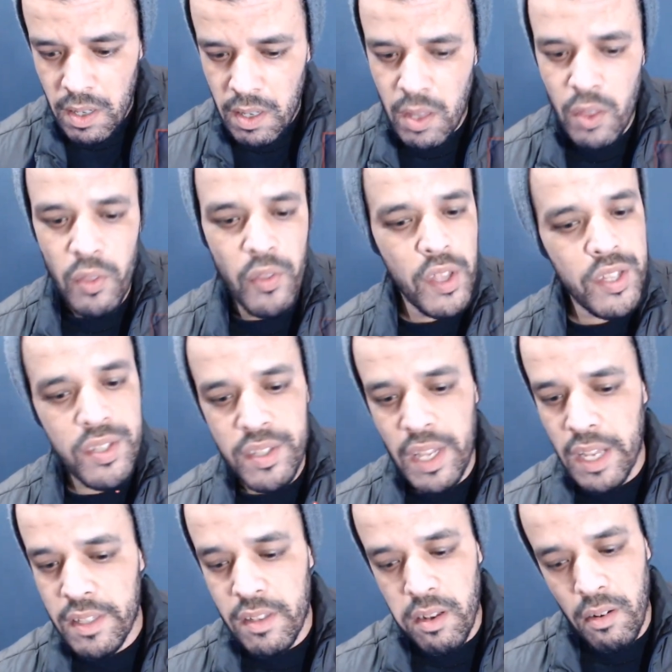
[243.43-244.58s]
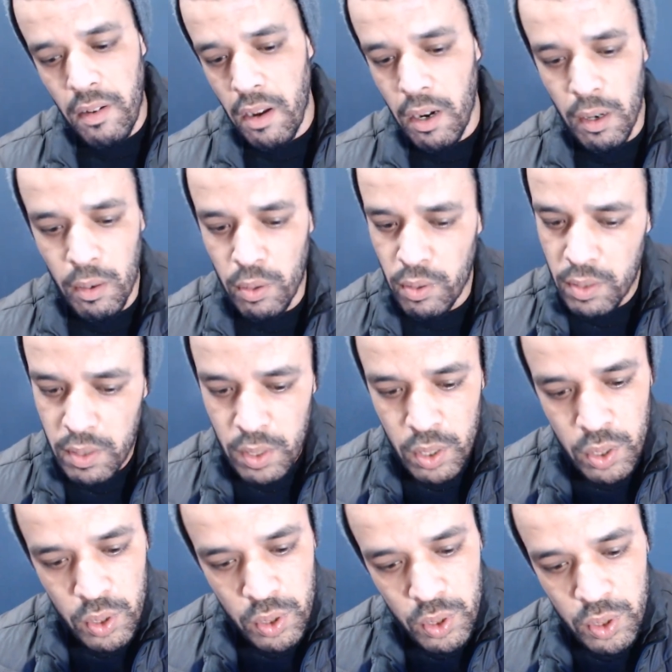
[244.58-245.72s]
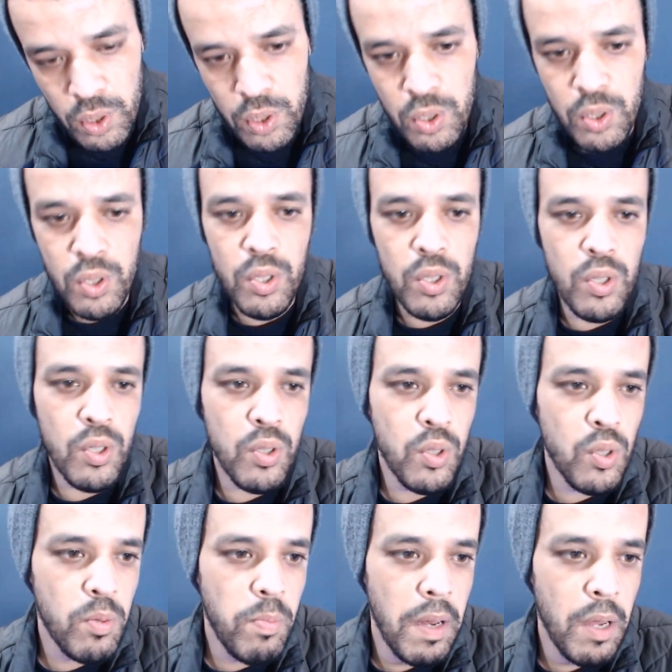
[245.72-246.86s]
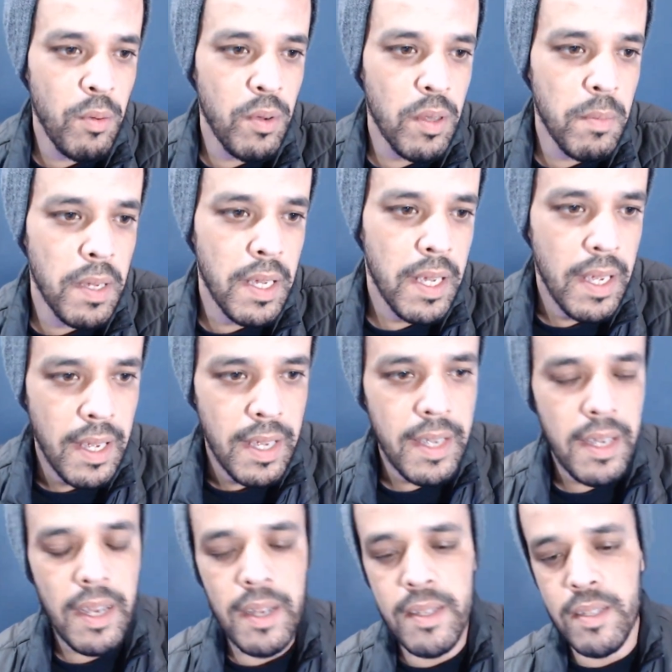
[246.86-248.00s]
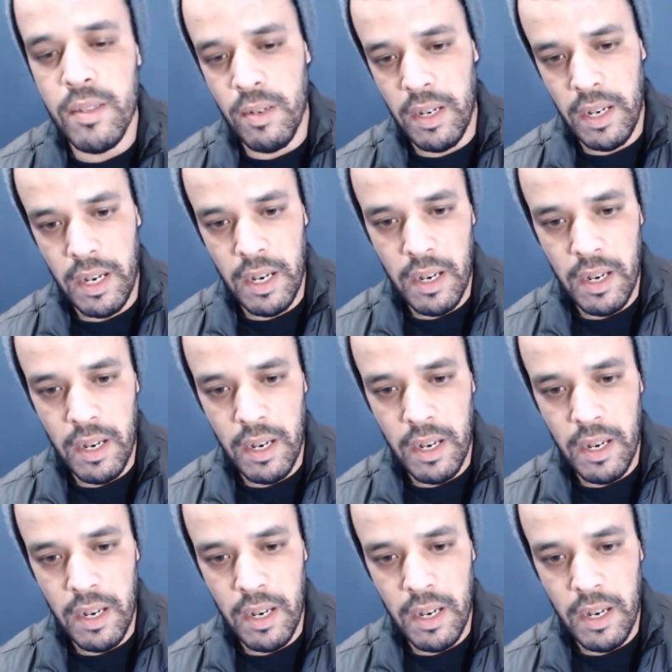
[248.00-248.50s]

This not low. No, no, no, no, no, no. Don't play with me. It's um.